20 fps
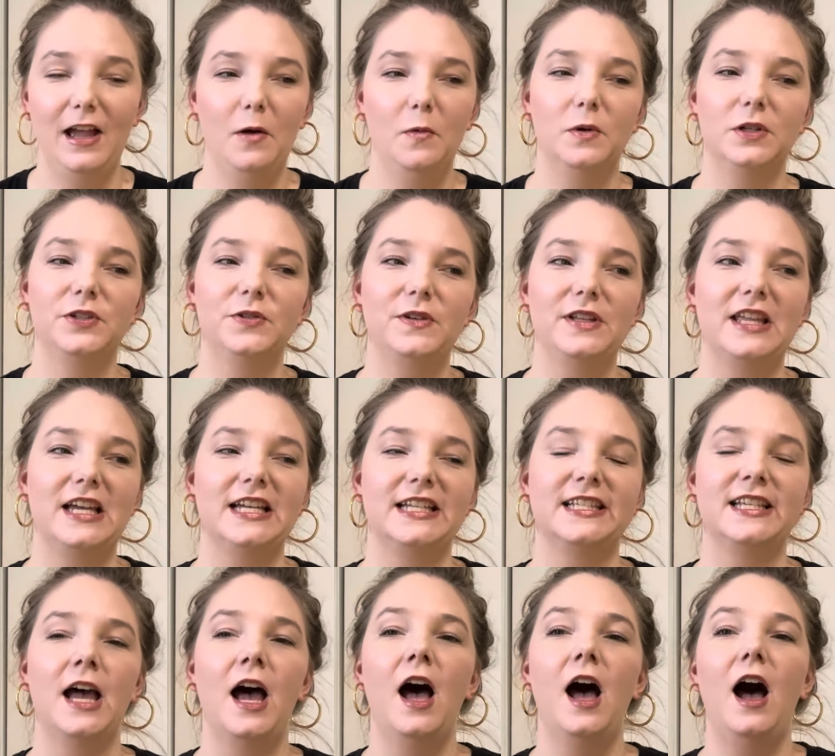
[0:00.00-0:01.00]
we're doing this.
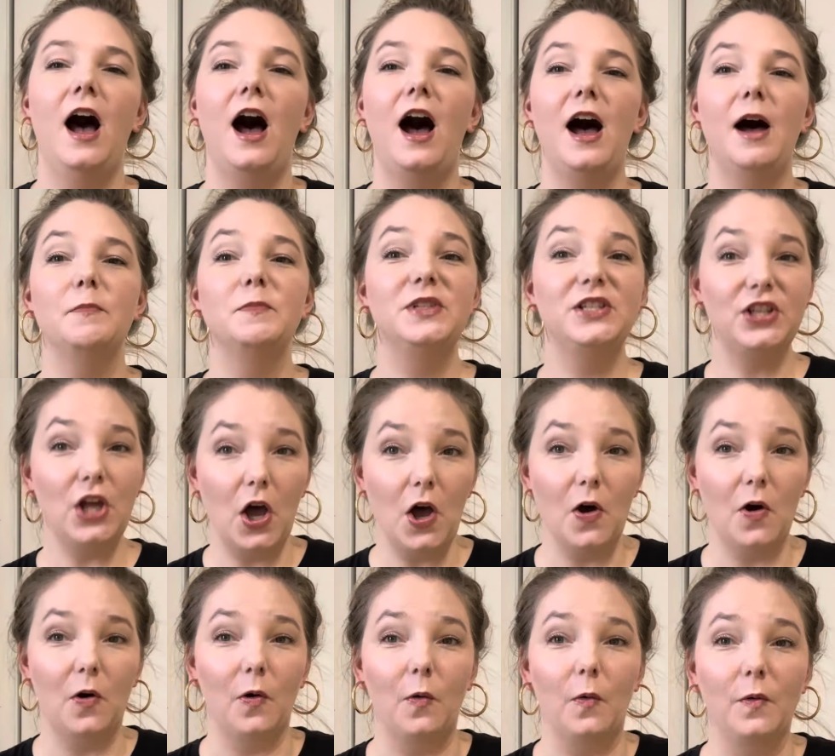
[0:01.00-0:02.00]

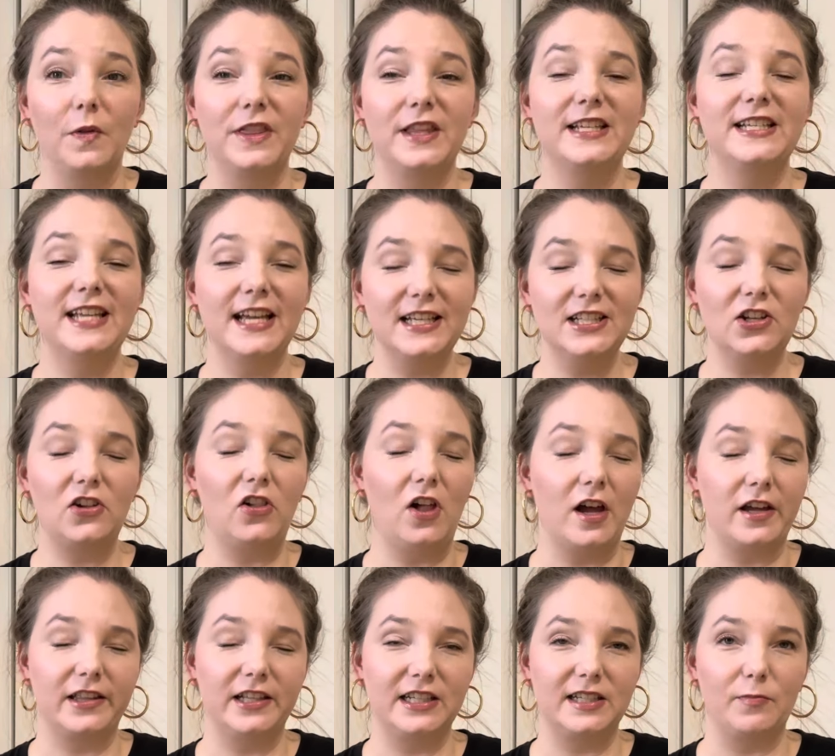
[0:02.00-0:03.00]
So 6
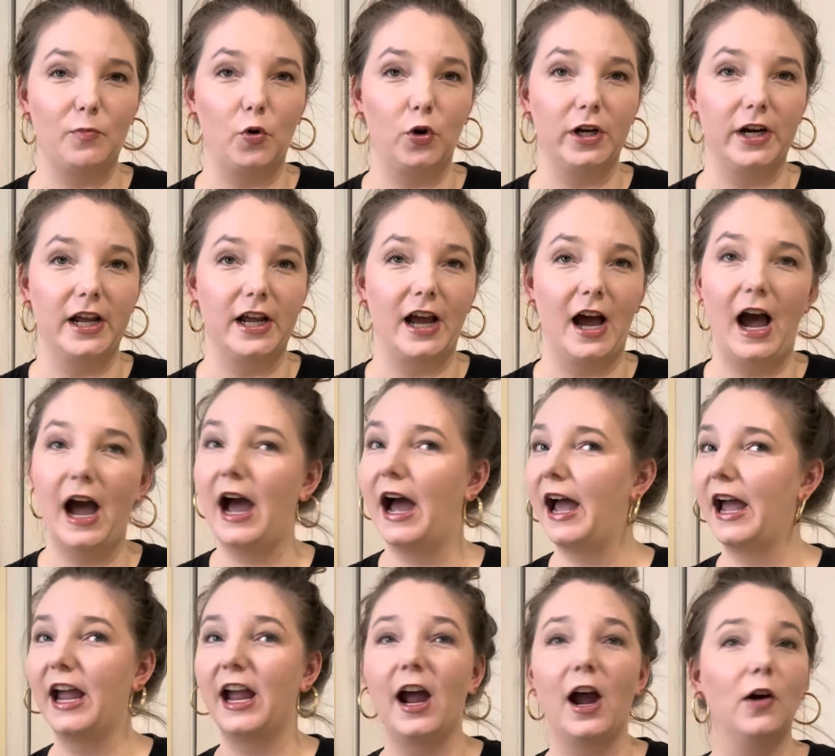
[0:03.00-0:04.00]
o'clock this morning,
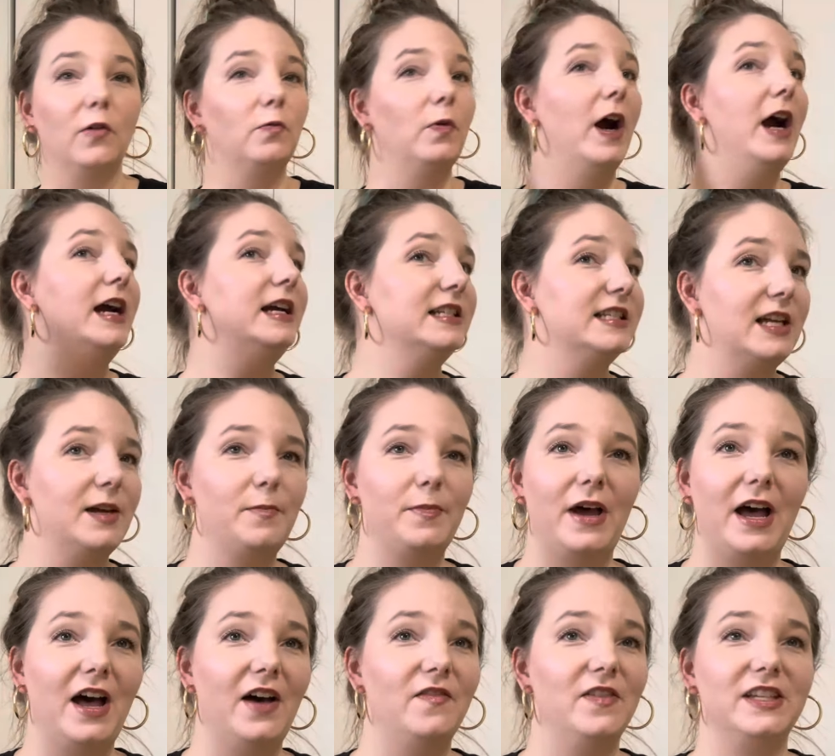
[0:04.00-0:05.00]
I rise up
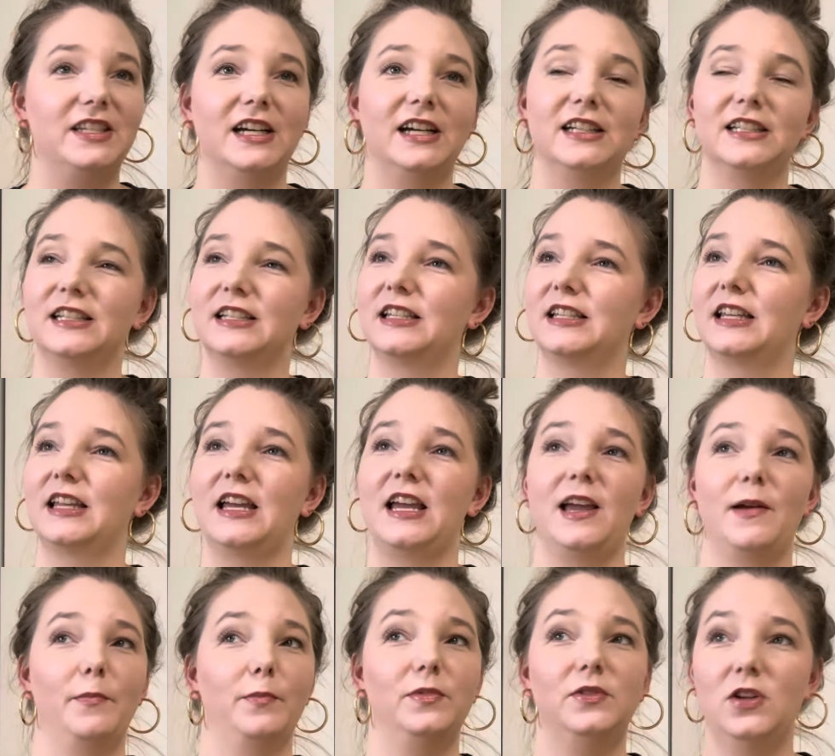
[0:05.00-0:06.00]
out of a dead
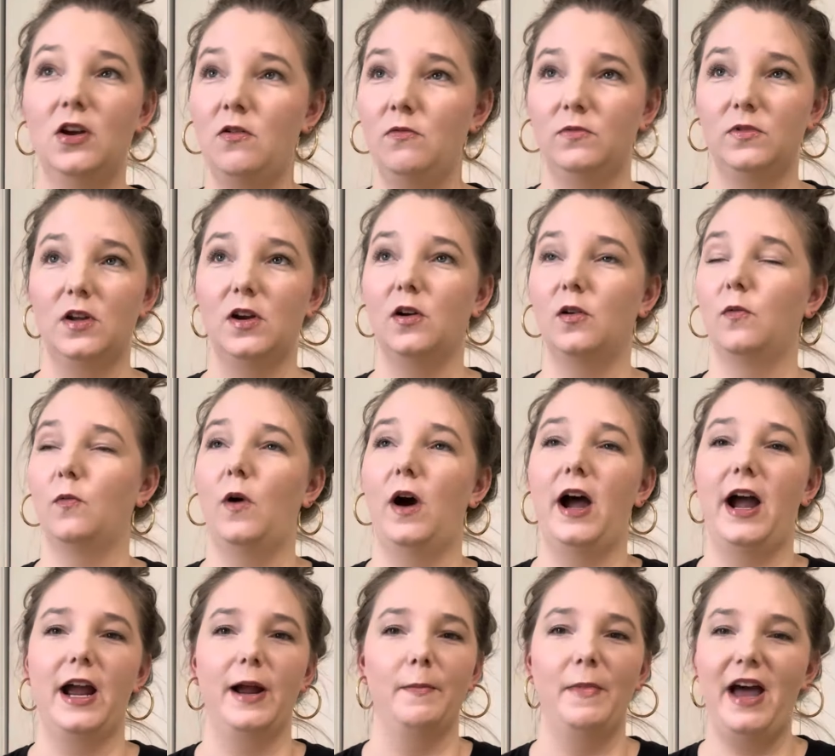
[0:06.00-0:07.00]
sleep. Don't know
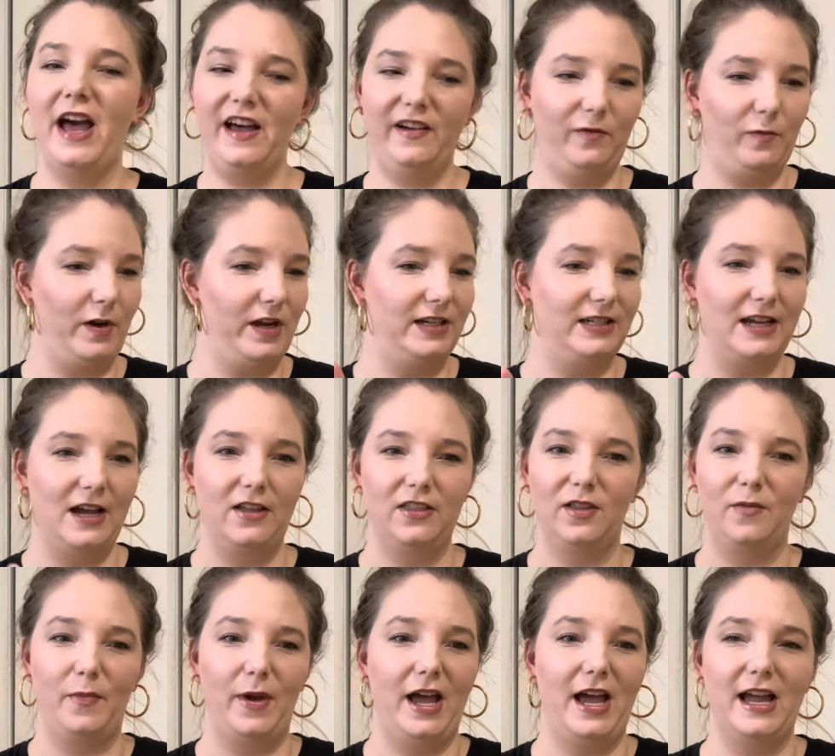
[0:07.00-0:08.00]
why. I'm halfway down the
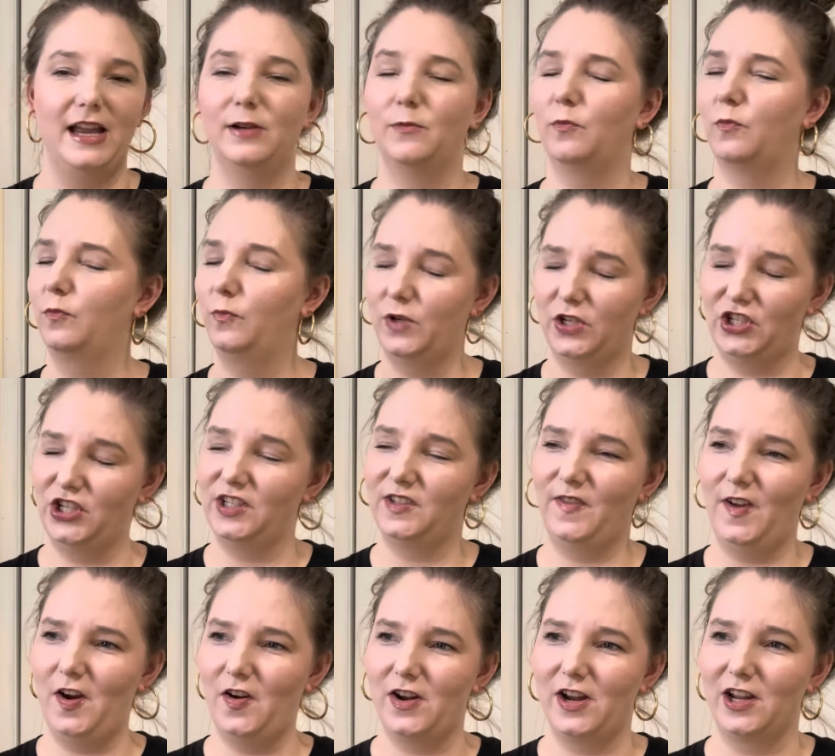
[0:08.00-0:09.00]
bed, which is
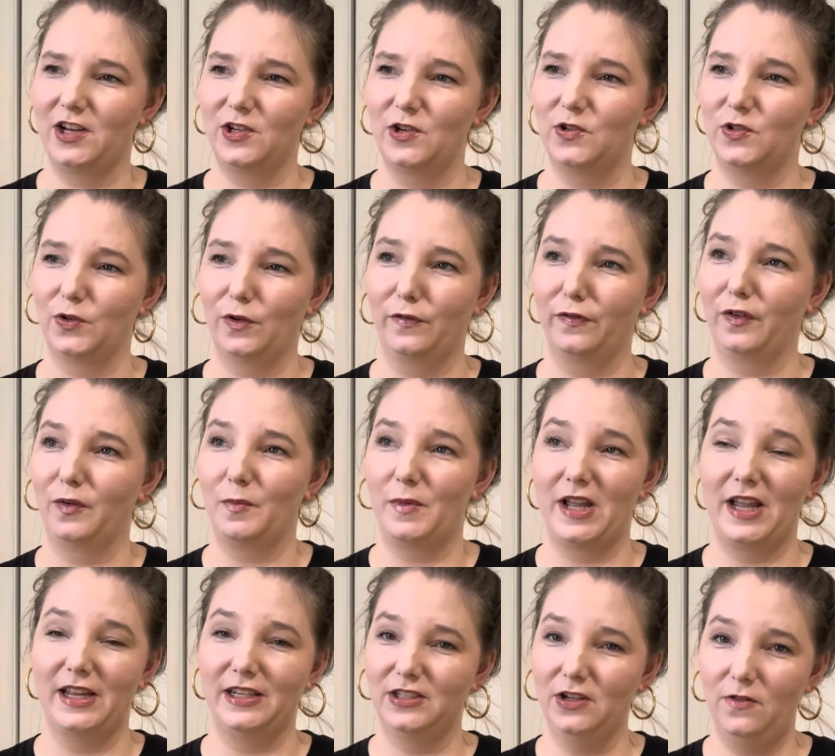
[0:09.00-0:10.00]
very unusual for
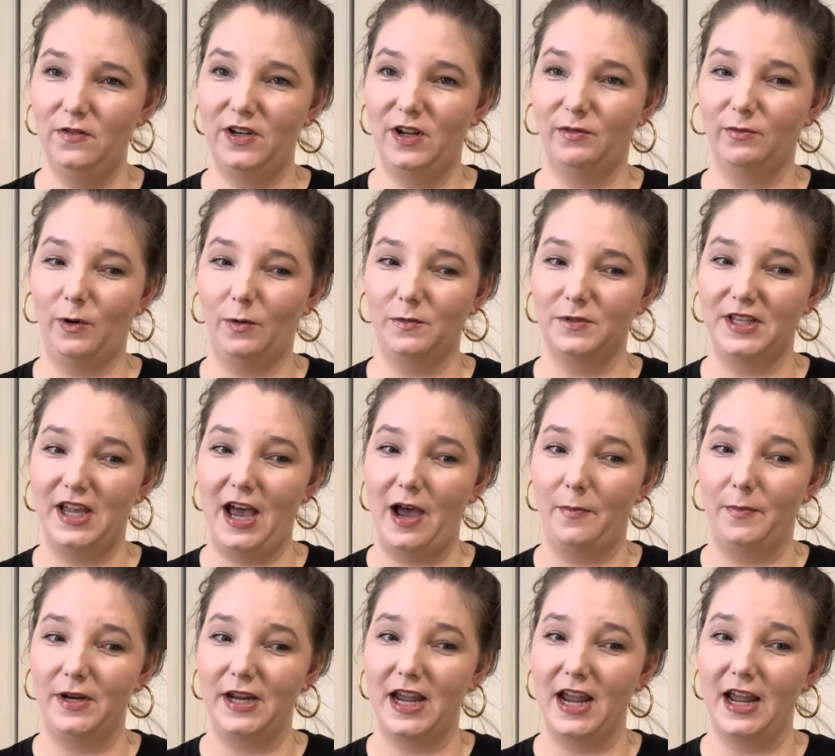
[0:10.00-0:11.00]
me. Don't know what was
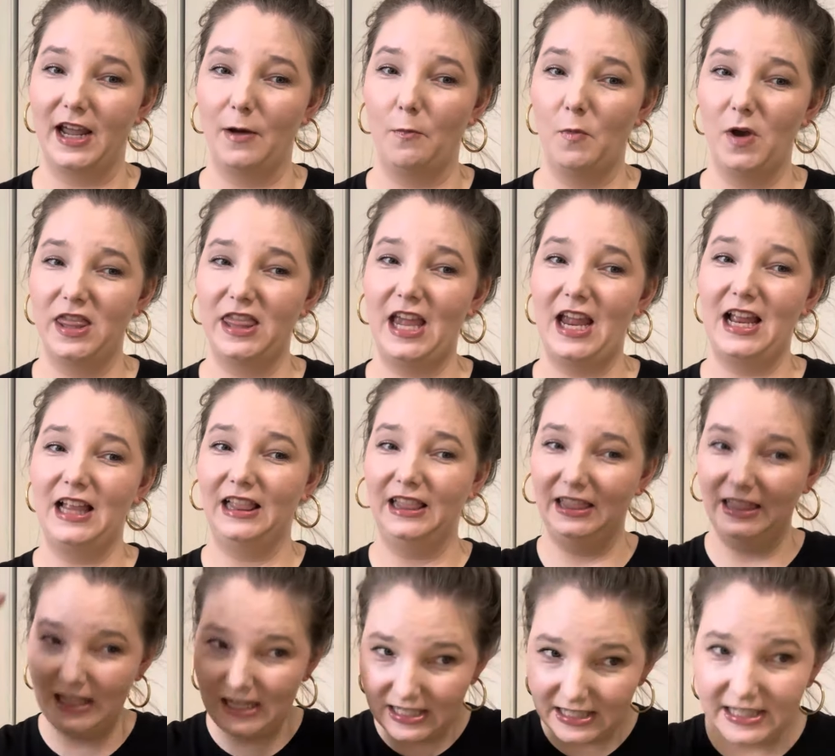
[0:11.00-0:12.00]
happening, with a
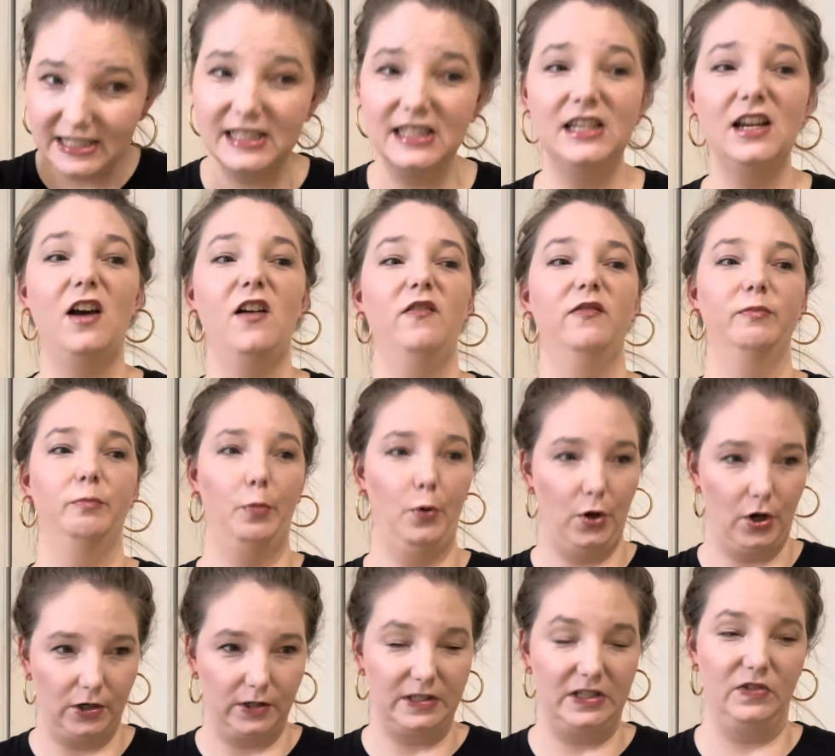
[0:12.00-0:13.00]
list of
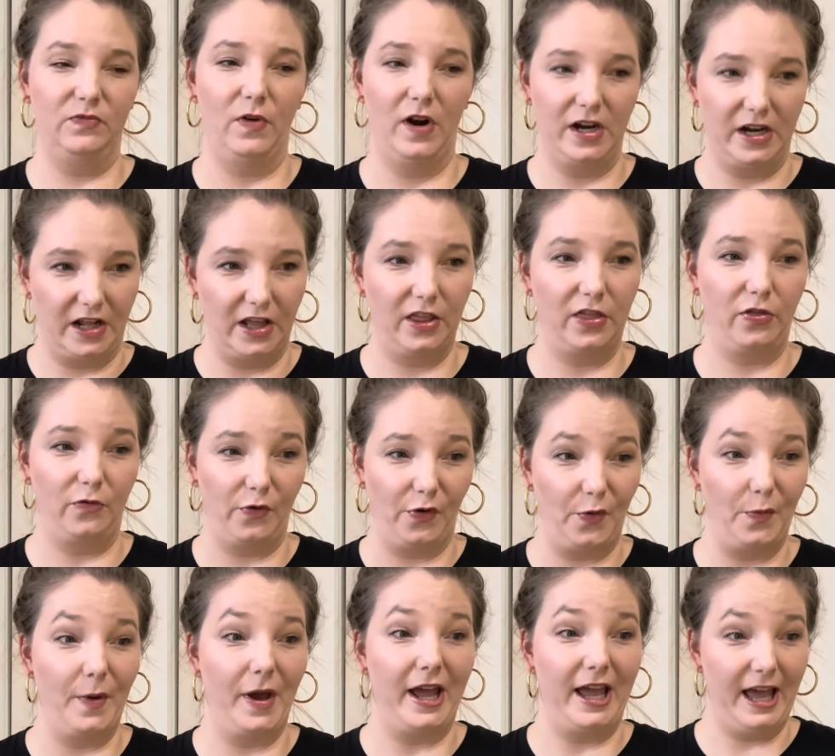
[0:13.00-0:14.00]
books running through
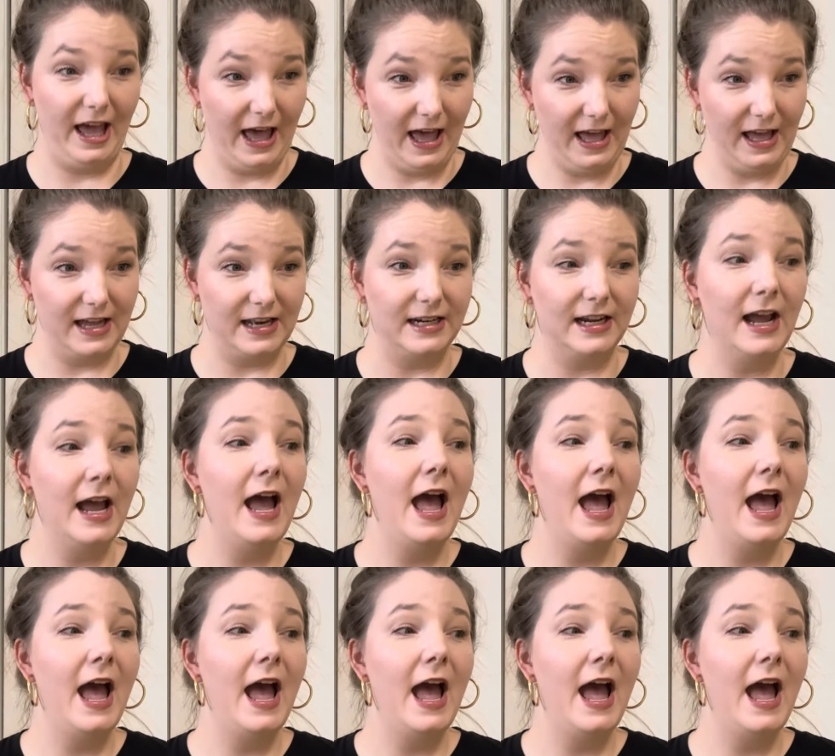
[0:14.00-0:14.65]
my head.